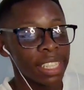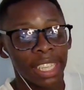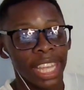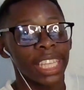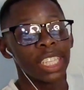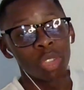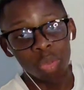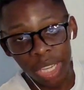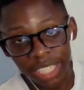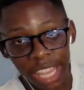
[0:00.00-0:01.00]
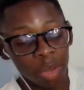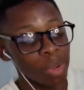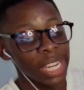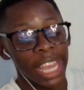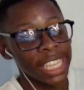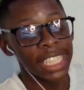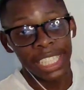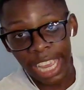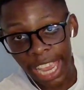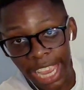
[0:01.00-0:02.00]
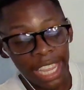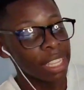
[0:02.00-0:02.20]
like, he swings that way like he's gay.